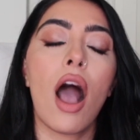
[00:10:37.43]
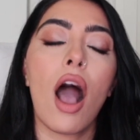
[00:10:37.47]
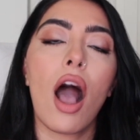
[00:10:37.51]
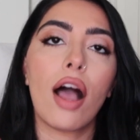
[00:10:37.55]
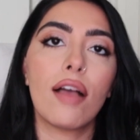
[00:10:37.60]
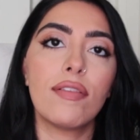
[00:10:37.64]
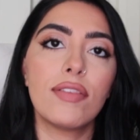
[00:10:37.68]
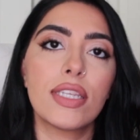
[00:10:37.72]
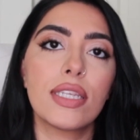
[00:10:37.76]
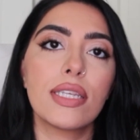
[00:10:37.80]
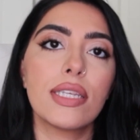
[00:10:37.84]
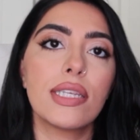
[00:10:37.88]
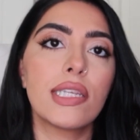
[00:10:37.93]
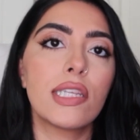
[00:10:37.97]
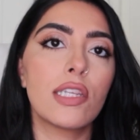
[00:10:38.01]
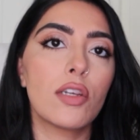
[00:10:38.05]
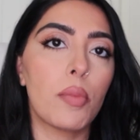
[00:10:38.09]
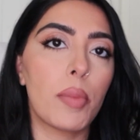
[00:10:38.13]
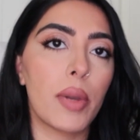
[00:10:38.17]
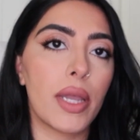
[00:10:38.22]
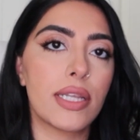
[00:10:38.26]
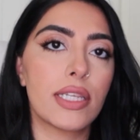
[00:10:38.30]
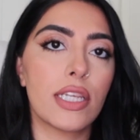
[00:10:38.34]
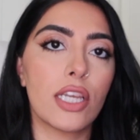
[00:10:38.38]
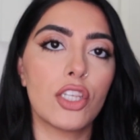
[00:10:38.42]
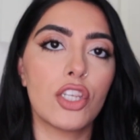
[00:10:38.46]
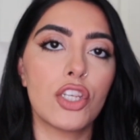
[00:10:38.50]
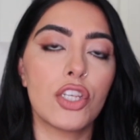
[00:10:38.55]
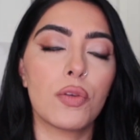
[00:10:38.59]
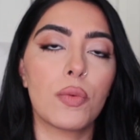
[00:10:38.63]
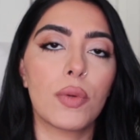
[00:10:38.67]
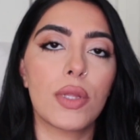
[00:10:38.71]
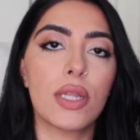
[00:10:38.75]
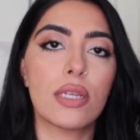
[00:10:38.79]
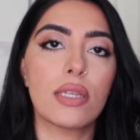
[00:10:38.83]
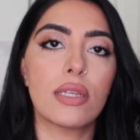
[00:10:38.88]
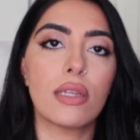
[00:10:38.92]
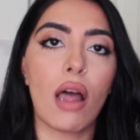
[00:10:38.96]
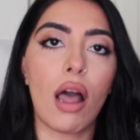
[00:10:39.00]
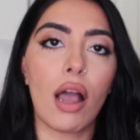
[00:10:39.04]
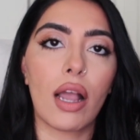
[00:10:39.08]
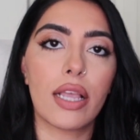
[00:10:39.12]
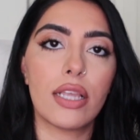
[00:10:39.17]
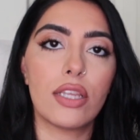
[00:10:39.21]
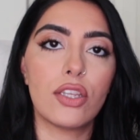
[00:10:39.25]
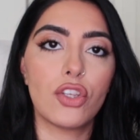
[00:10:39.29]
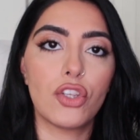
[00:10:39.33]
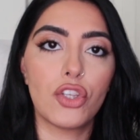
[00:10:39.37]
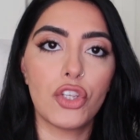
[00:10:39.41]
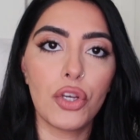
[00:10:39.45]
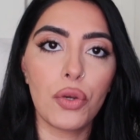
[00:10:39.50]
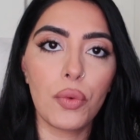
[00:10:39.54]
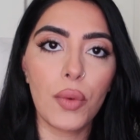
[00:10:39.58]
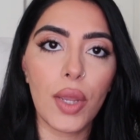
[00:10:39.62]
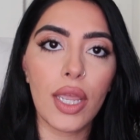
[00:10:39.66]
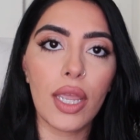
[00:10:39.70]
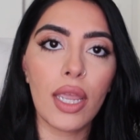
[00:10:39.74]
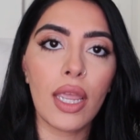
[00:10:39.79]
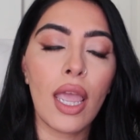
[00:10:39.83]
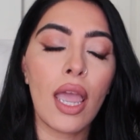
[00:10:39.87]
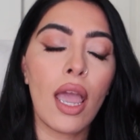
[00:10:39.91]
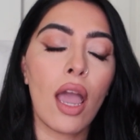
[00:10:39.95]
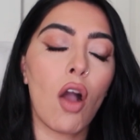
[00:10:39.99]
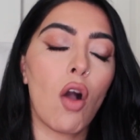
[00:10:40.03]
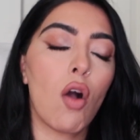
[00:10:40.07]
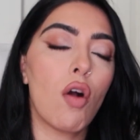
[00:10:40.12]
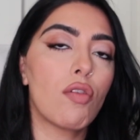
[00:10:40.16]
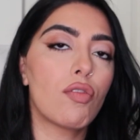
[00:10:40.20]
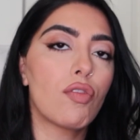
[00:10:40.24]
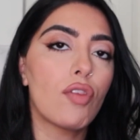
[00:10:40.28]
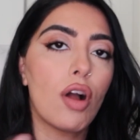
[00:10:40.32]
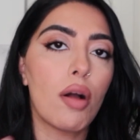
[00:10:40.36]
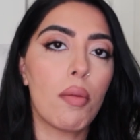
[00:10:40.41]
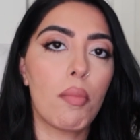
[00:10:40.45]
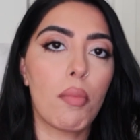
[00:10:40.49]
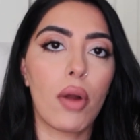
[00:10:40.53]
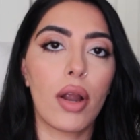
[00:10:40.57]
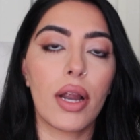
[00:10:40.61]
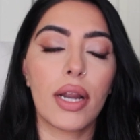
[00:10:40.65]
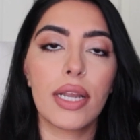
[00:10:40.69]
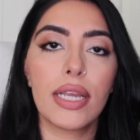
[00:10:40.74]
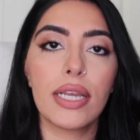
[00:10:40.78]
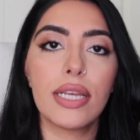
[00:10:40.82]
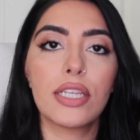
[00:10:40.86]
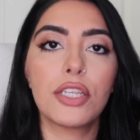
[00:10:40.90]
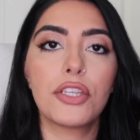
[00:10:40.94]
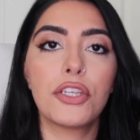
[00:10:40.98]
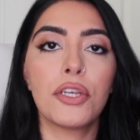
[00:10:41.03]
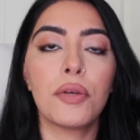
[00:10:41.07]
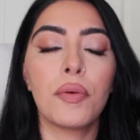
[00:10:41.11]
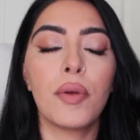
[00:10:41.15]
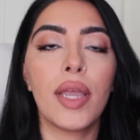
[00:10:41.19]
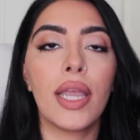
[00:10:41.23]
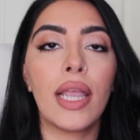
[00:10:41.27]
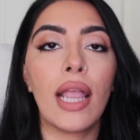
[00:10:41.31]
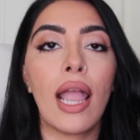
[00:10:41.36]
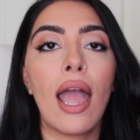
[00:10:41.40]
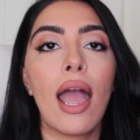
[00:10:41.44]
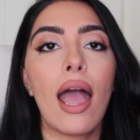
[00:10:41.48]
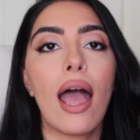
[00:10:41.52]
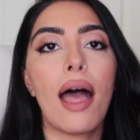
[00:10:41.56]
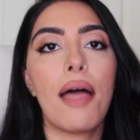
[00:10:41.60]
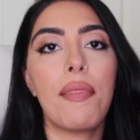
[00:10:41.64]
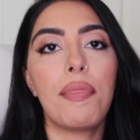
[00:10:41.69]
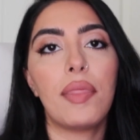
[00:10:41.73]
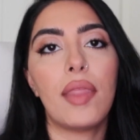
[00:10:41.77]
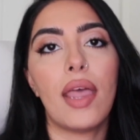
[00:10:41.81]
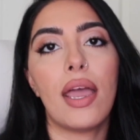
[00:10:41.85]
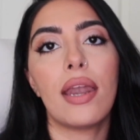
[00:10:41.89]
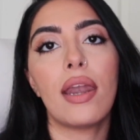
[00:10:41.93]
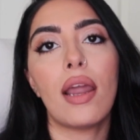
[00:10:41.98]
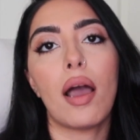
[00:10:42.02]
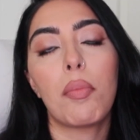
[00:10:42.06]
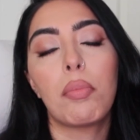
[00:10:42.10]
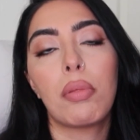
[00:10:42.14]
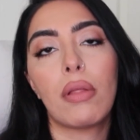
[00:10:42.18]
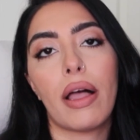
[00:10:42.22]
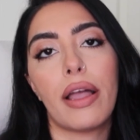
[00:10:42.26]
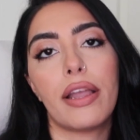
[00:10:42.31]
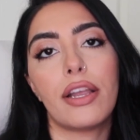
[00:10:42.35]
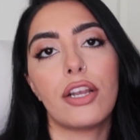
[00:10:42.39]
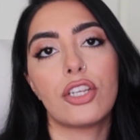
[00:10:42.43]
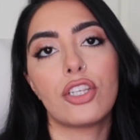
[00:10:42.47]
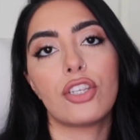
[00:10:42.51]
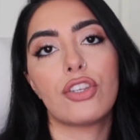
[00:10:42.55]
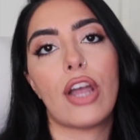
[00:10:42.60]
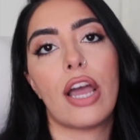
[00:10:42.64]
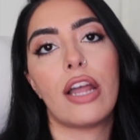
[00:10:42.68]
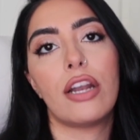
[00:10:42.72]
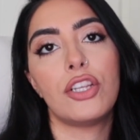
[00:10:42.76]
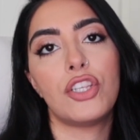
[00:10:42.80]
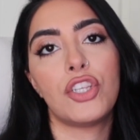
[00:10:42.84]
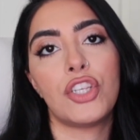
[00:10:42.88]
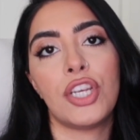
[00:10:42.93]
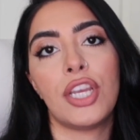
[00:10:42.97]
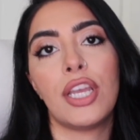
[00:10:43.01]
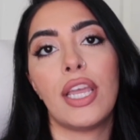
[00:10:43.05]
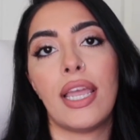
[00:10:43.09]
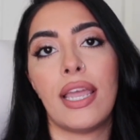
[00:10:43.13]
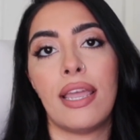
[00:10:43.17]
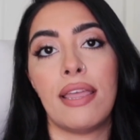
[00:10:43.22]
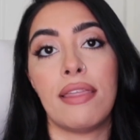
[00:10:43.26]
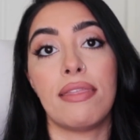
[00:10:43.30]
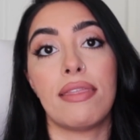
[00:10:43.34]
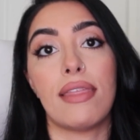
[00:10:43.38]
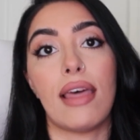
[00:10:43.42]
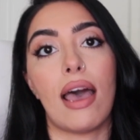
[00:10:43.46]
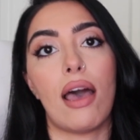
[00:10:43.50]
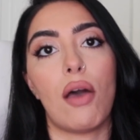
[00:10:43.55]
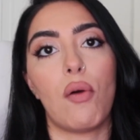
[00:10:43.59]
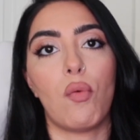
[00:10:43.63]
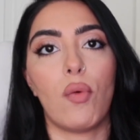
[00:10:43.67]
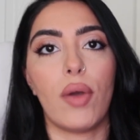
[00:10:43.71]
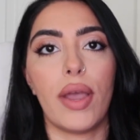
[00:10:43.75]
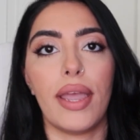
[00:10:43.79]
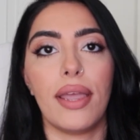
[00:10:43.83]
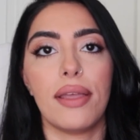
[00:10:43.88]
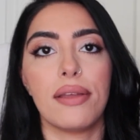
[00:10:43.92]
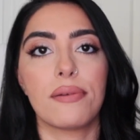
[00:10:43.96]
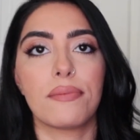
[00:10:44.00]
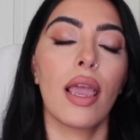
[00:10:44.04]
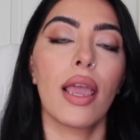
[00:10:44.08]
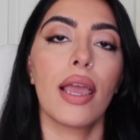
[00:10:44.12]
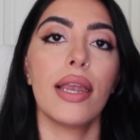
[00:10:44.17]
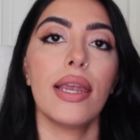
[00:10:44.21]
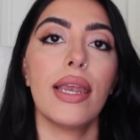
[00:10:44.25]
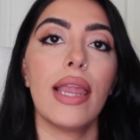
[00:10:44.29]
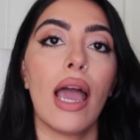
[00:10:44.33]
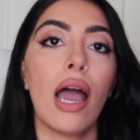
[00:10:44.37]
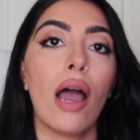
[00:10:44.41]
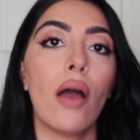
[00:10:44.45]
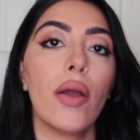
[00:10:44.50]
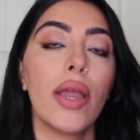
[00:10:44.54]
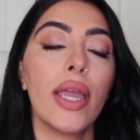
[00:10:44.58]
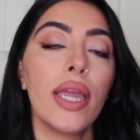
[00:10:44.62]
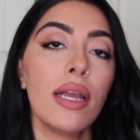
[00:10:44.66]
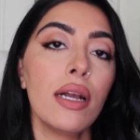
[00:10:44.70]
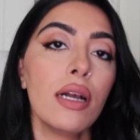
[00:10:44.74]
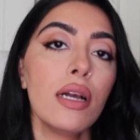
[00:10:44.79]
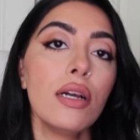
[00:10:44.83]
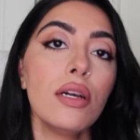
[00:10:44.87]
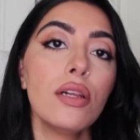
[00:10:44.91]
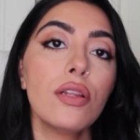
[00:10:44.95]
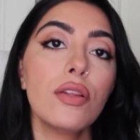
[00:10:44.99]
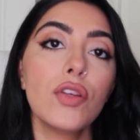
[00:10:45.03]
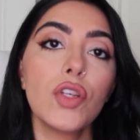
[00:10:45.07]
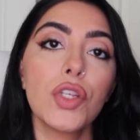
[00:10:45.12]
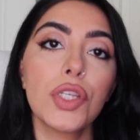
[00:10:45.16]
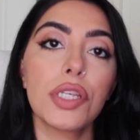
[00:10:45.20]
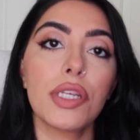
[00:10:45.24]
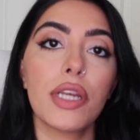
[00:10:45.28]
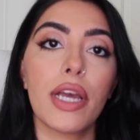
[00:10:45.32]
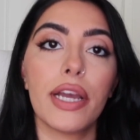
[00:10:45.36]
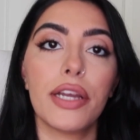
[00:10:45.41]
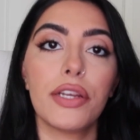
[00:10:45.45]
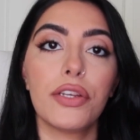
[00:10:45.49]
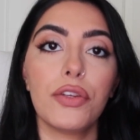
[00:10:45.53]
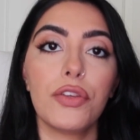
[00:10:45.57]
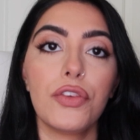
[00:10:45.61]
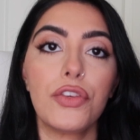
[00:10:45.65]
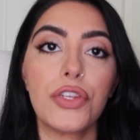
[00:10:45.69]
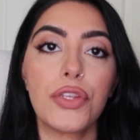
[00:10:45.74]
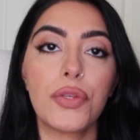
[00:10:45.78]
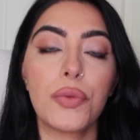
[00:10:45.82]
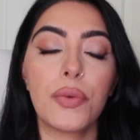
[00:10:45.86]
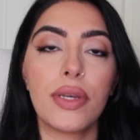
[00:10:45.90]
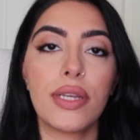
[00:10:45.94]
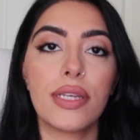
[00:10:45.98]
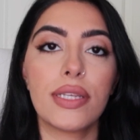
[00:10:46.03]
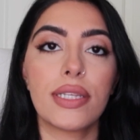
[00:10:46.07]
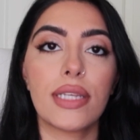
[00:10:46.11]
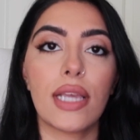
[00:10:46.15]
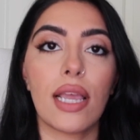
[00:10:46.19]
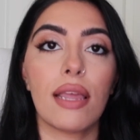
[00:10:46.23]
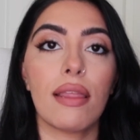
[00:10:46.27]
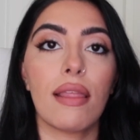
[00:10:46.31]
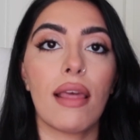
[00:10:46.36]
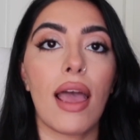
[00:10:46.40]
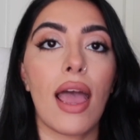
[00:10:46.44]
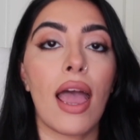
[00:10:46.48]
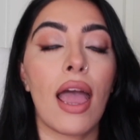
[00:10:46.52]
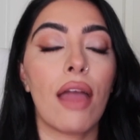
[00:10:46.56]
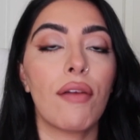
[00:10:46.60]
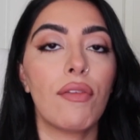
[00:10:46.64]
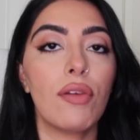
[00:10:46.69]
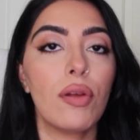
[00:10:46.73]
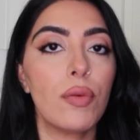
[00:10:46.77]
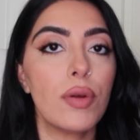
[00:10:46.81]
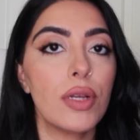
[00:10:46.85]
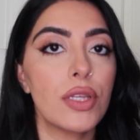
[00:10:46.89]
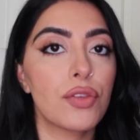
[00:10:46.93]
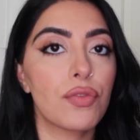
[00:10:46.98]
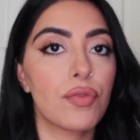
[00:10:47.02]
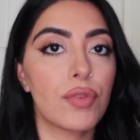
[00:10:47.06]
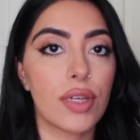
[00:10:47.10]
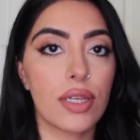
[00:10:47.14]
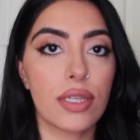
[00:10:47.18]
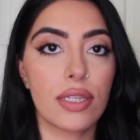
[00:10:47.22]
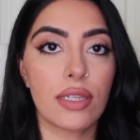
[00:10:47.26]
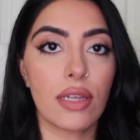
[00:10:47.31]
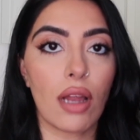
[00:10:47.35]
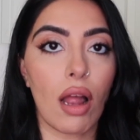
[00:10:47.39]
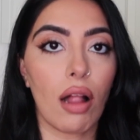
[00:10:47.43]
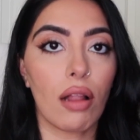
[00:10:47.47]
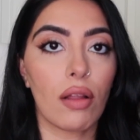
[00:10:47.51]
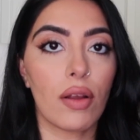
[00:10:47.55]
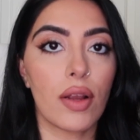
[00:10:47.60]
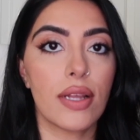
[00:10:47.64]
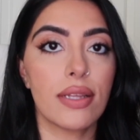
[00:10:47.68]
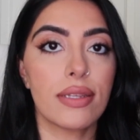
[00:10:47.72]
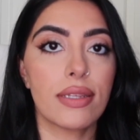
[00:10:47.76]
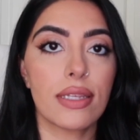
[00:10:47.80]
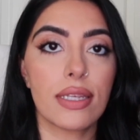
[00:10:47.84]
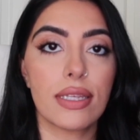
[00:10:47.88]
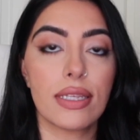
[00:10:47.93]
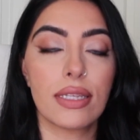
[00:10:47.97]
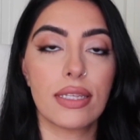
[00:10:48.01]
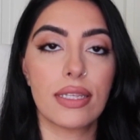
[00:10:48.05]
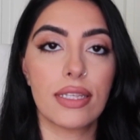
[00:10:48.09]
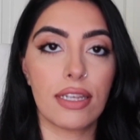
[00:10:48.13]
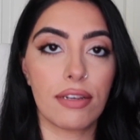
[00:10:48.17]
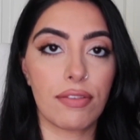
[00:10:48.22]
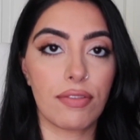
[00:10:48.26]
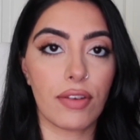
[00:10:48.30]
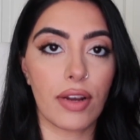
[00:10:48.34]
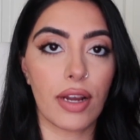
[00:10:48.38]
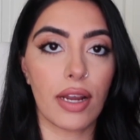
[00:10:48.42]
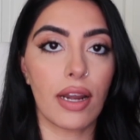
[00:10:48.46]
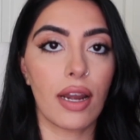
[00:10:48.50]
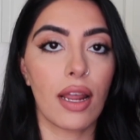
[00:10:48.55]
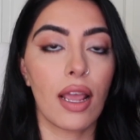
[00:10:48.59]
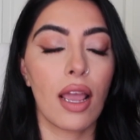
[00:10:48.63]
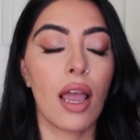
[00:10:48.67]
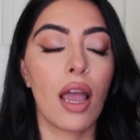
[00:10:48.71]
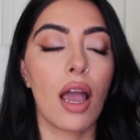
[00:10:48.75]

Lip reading: Obviously still pay attention to what the stock is doing, overall market is doing, and then apply your strategy in that way. Now, in conclusion, I do just want to say that everyone's risk tolerance is different.